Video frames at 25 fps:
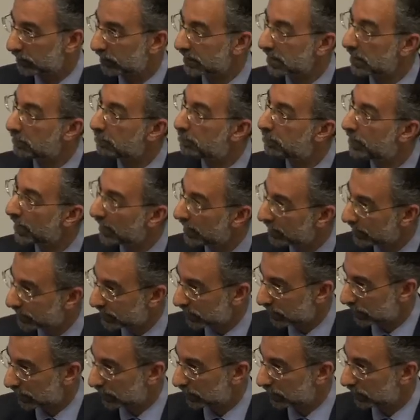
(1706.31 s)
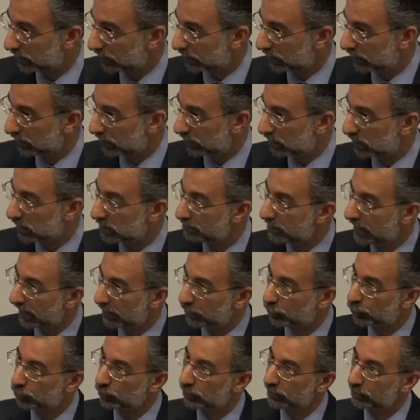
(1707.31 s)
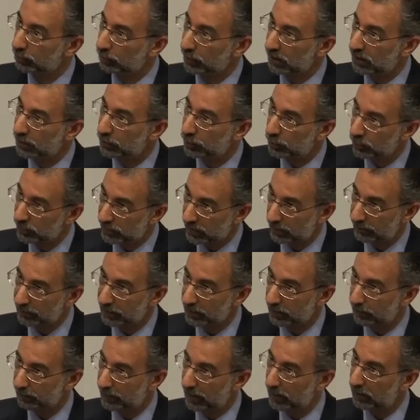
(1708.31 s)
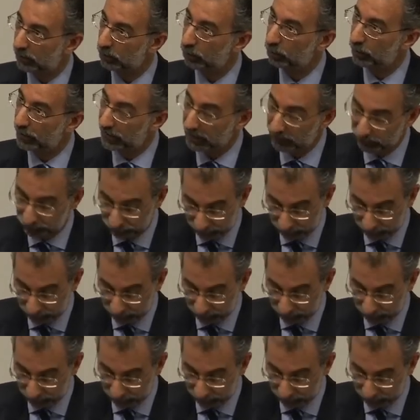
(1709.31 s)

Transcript: the ability to make sure that we can do something about when it